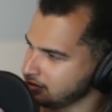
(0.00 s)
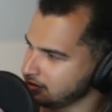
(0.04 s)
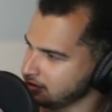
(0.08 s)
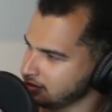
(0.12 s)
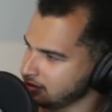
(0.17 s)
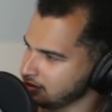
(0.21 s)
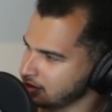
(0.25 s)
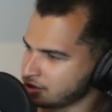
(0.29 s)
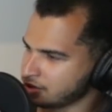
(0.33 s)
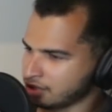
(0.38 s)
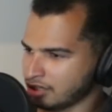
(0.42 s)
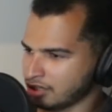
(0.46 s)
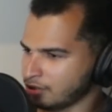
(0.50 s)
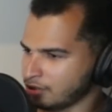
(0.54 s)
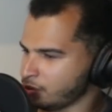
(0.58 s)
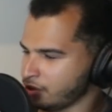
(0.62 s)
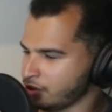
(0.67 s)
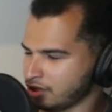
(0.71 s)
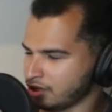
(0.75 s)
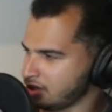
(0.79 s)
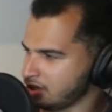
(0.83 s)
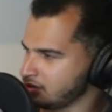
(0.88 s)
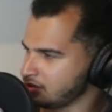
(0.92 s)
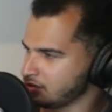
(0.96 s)
Because
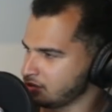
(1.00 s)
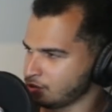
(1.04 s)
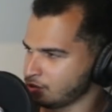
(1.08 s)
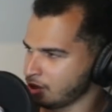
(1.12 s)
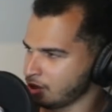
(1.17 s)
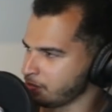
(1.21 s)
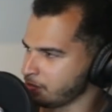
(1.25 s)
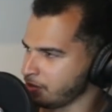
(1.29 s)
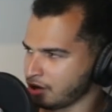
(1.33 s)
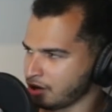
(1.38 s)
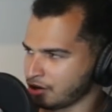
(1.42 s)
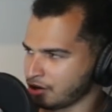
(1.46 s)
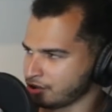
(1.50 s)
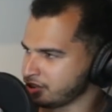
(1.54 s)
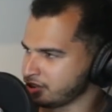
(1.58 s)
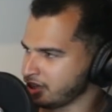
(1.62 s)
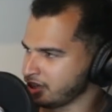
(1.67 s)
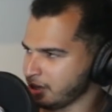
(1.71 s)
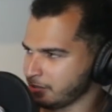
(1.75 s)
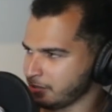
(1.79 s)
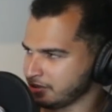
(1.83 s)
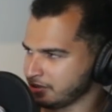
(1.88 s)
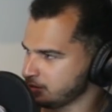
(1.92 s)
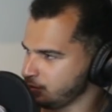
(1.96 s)
we're on borrowed
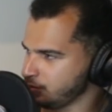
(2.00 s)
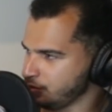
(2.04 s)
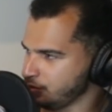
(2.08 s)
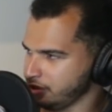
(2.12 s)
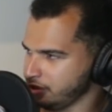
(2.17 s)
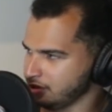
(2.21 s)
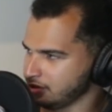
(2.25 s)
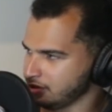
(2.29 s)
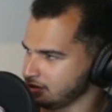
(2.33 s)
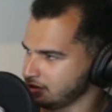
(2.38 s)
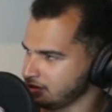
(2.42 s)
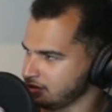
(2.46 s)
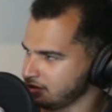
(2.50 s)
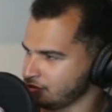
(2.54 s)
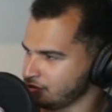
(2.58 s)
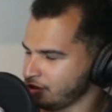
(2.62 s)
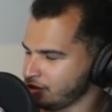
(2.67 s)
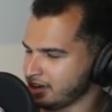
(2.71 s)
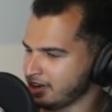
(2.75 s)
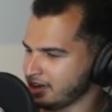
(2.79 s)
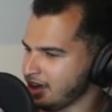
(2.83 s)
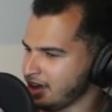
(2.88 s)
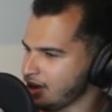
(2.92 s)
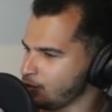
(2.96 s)
time at this point.
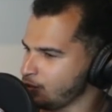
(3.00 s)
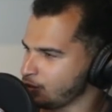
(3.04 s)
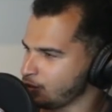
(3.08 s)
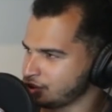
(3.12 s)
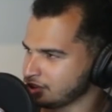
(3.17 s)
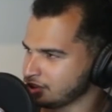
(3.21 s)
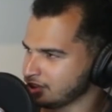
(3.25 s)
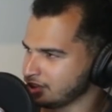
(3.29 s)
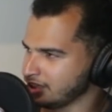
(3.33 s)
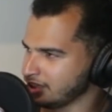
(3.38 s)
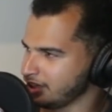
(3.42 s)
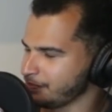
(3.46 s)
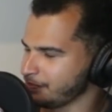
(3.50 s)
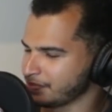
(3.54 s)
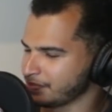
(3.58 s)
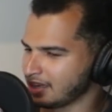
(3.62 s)
Right now, we're just like,